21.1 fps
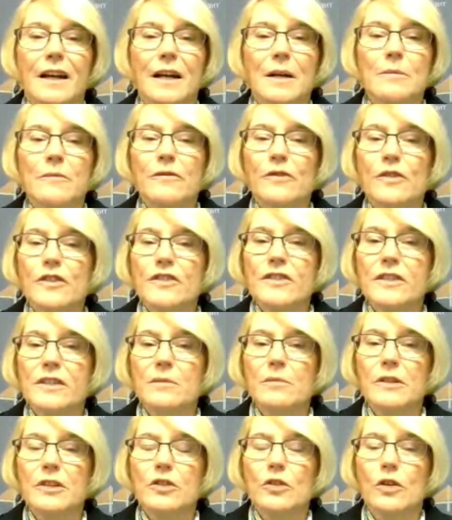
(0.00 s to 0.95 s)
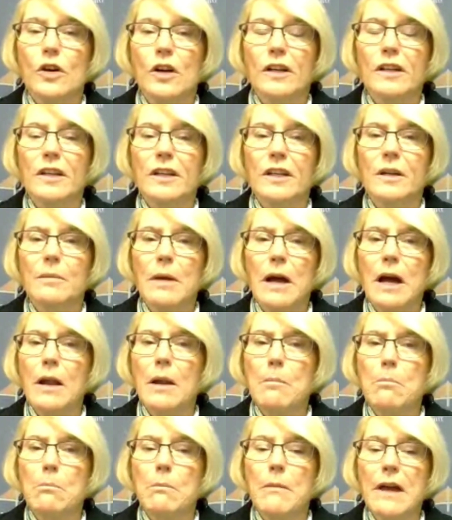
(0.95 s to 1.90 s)
I'm first going to be talking
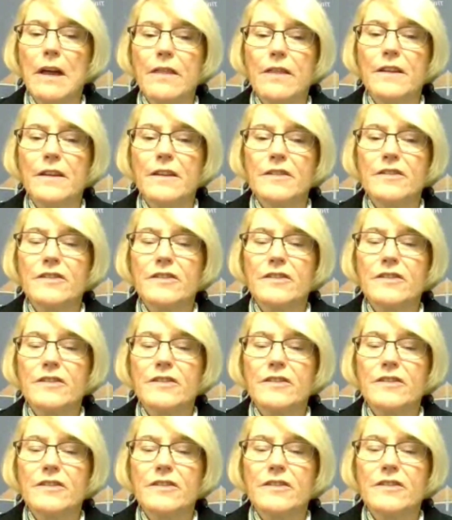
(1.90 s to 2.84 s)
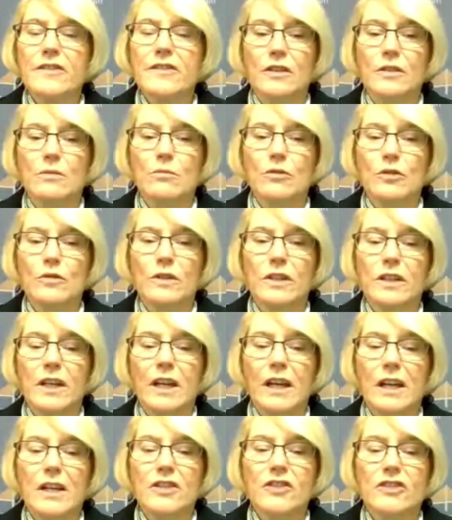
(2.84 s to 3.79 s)
about methods of
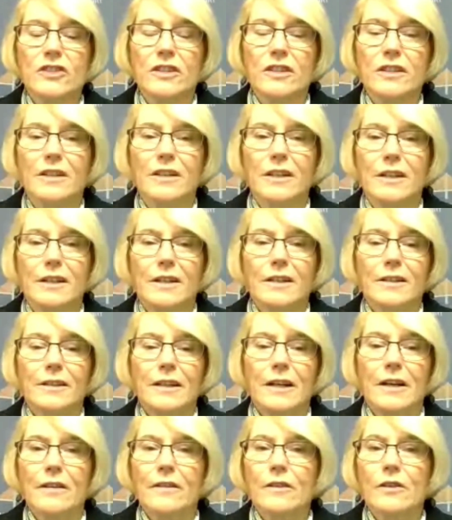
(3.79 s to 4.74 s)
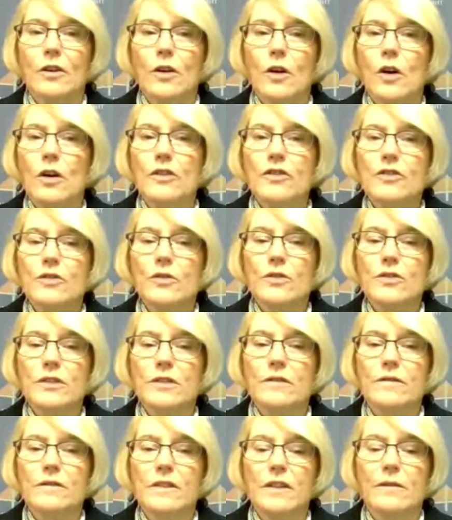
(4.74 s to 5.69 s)
communication. Now, there are all sorts
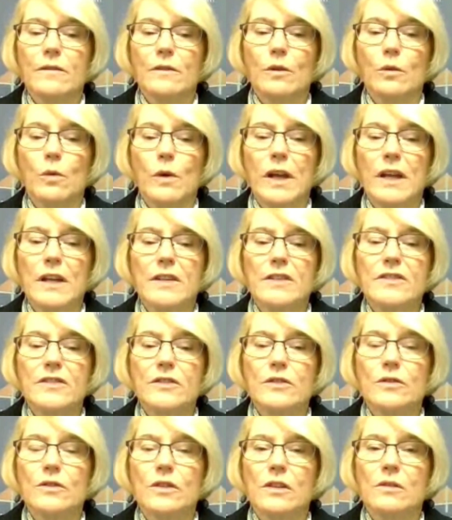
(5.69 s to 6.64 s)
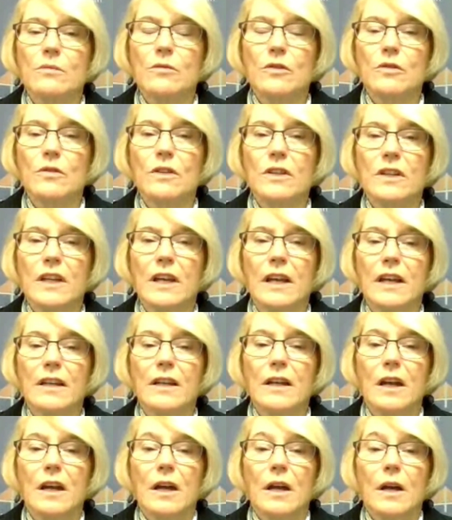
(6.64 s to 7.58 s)
of different ways to
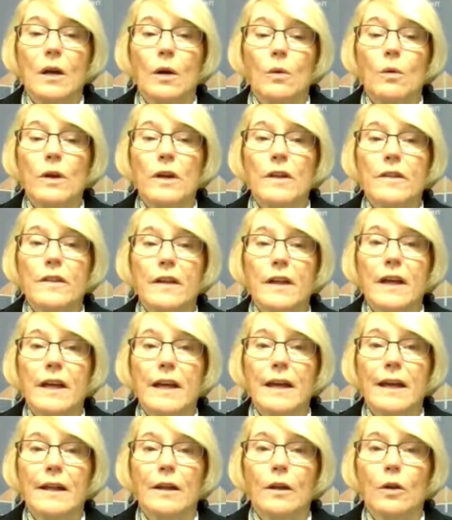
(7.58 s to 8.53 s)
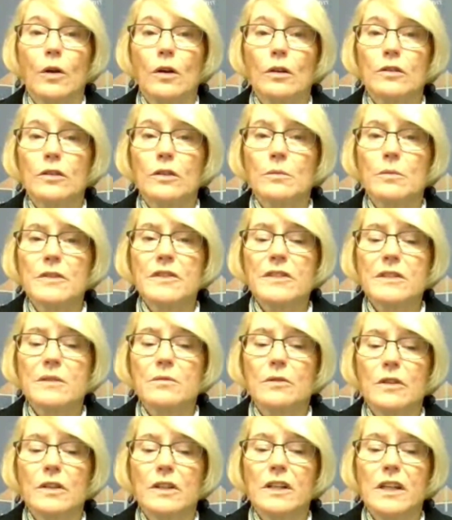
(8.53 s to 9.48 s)
communicate with a long term
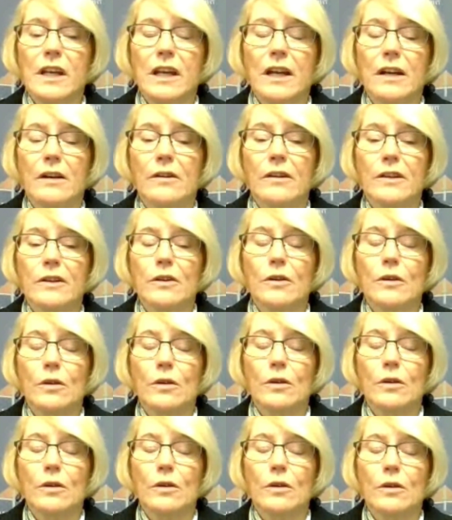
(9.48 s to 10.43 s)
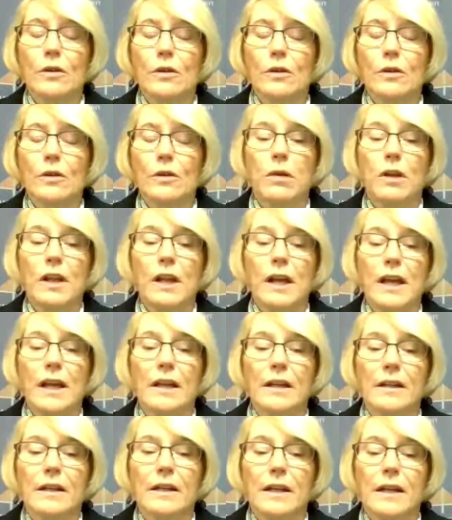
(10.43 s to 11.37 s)
disability carrier or a
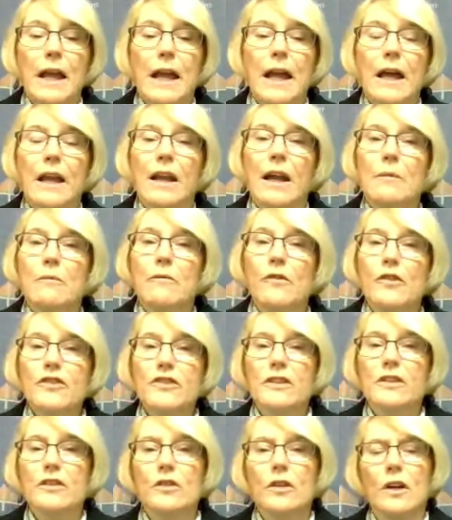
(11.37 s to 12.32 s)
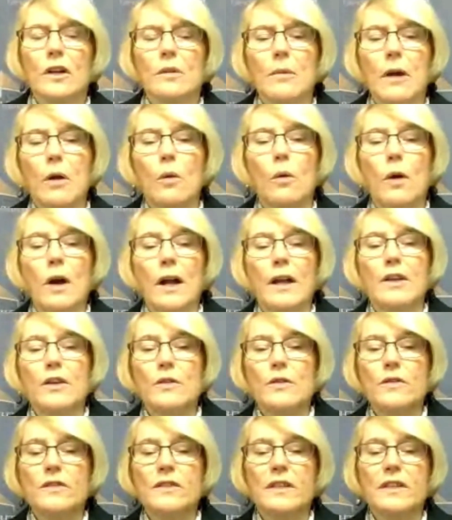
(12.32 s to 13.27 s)
plan. And I'm first going to talk about why
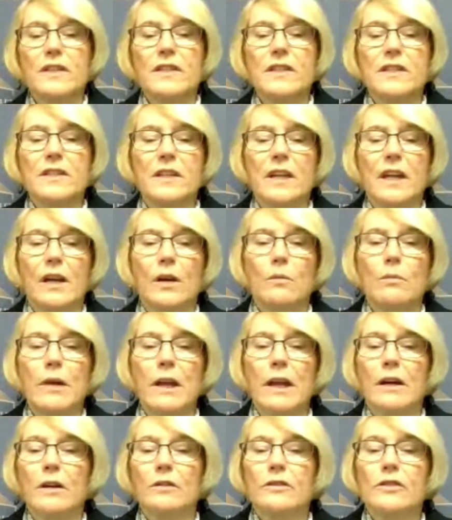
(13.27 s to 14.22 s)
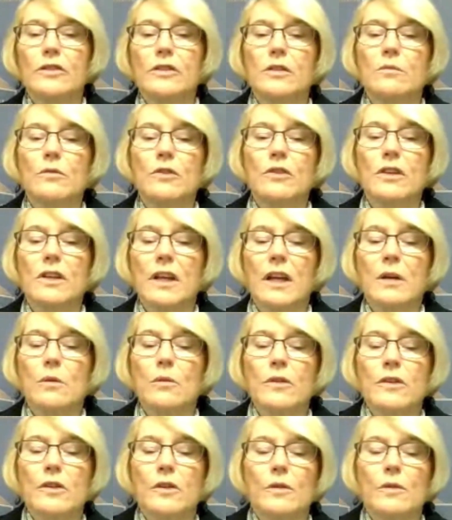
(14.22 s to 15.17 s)
using snail mail to communicate
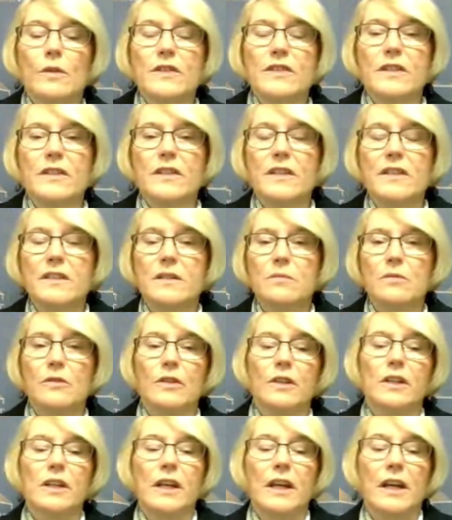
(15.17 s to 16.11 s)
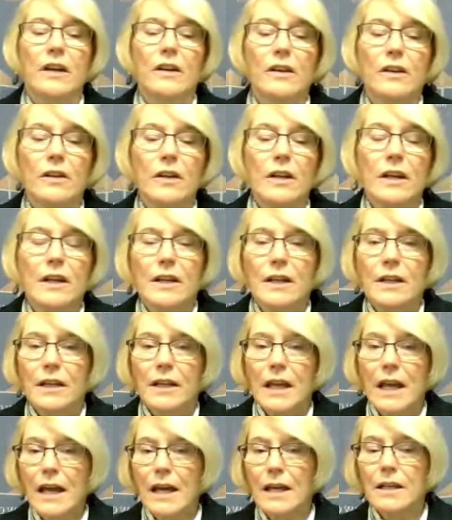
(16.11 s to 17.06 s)
with your ERISA disability carrier
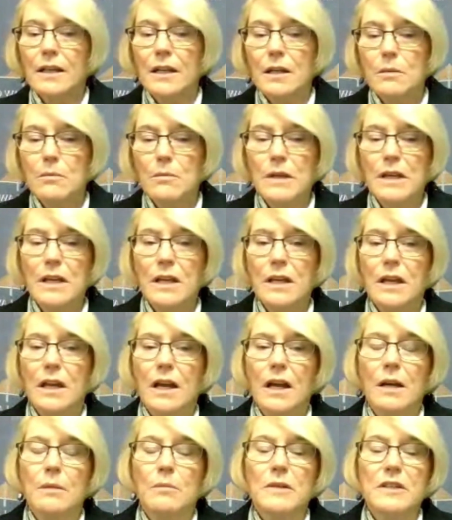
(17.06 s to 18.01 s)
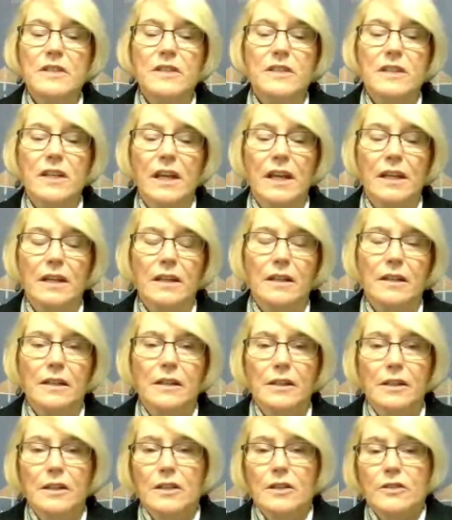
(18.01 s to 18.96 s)
can be a mistake.
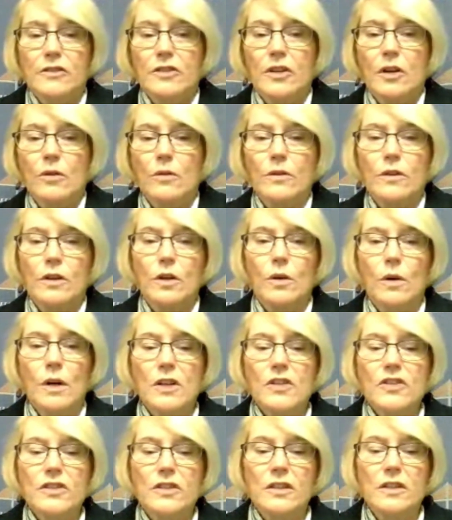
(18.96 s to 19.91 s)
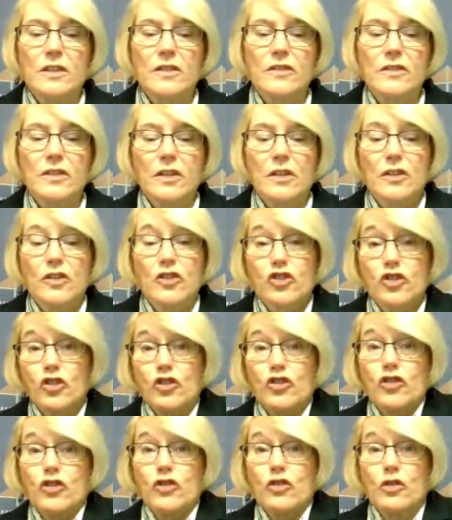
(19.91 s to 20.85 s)
So the question is
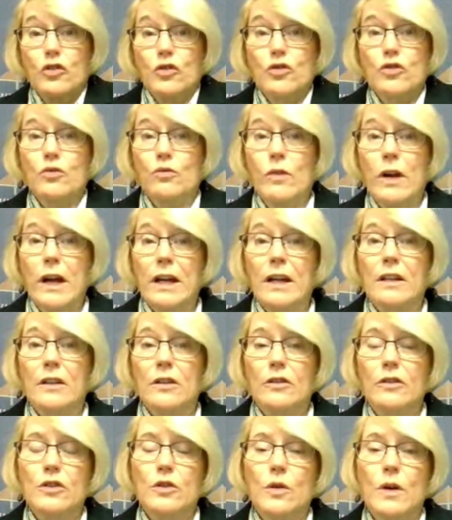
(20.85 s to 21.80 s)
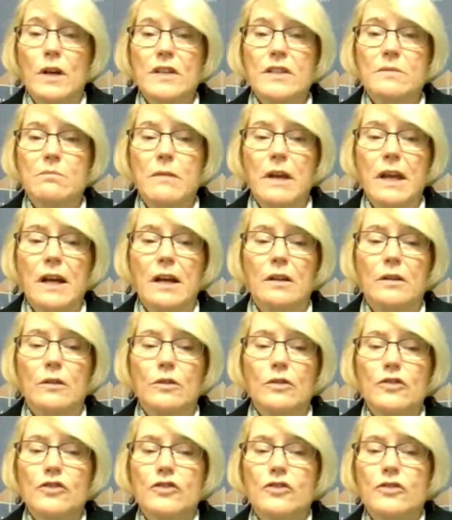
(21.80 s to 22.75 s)
should you use regular US mail
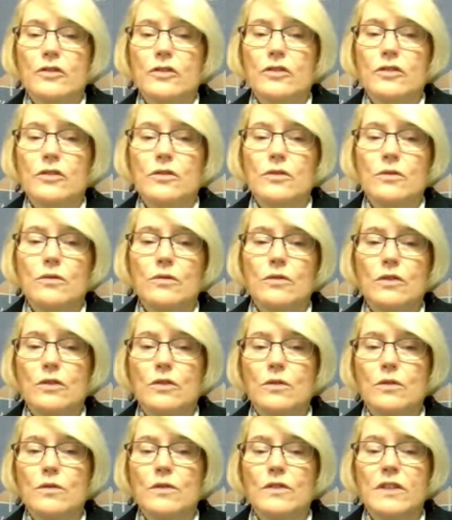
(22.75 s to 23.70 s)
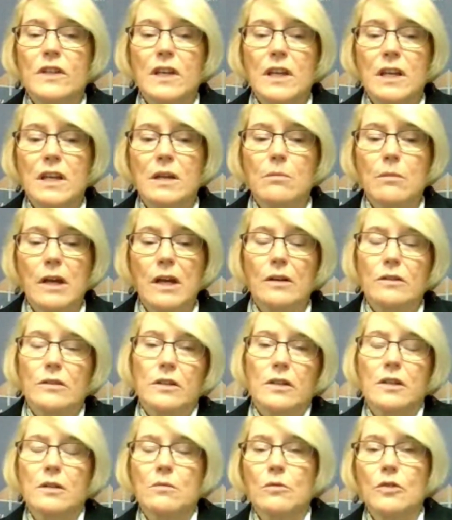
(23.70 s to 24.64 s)
or should you use email
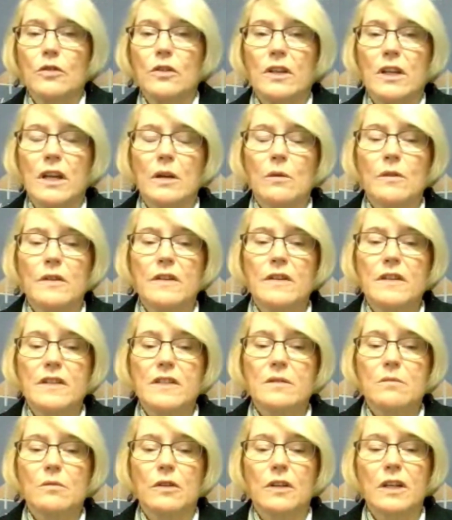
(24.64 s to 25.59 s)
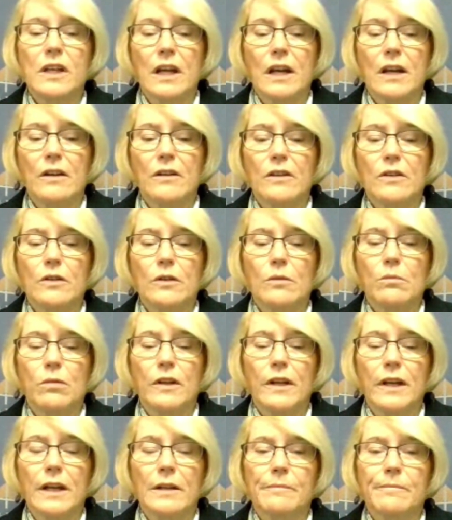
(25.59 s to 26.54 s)
to communicate with a disability carrier or
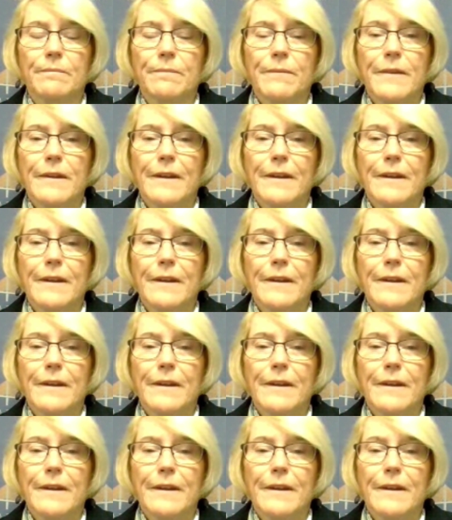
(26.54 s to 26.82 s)
plan?